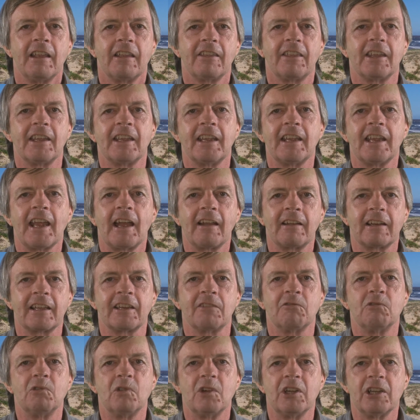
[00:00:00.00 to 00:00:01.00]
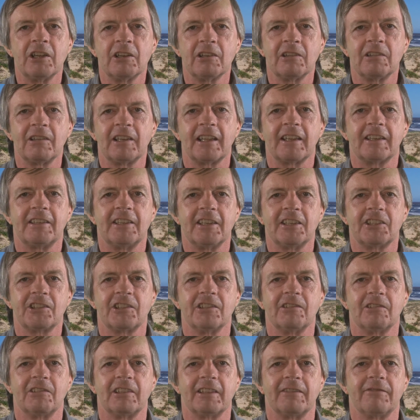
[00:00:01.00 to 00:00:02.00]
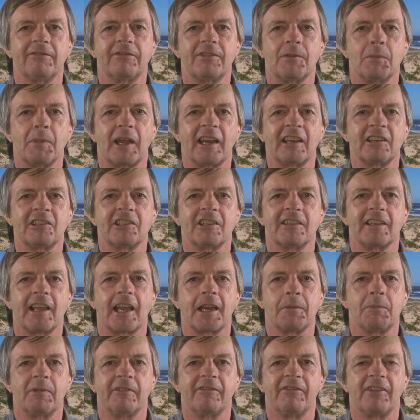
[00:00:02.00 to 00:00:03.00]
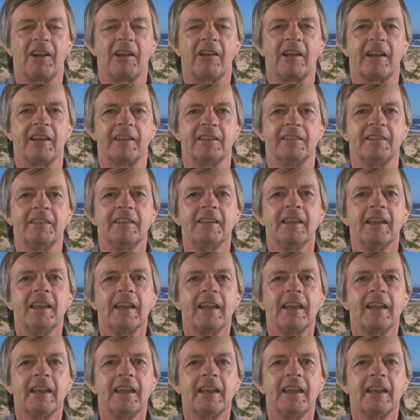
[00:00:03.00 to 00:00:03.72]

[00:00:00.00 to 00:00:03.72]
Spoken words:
The only real additional information they provided